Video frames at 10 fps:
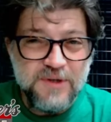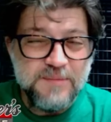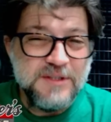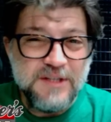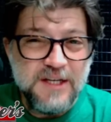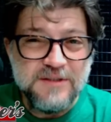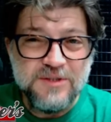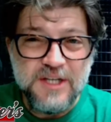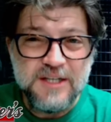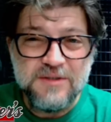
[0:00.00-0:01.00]
for him to change
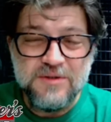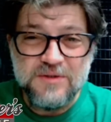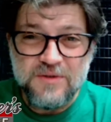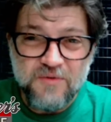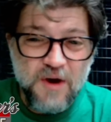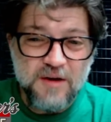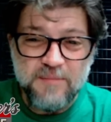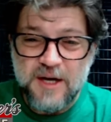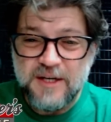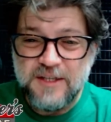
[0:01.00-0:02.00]
injectors or throttle
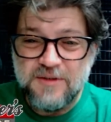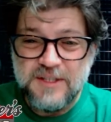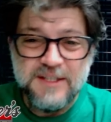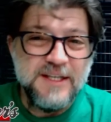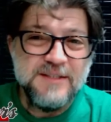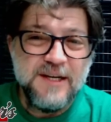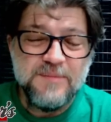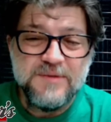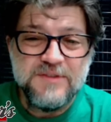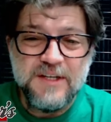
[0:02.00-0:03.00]
body or any of that
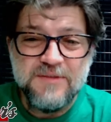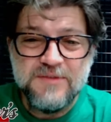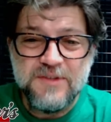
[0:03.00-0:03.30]
type of stuff.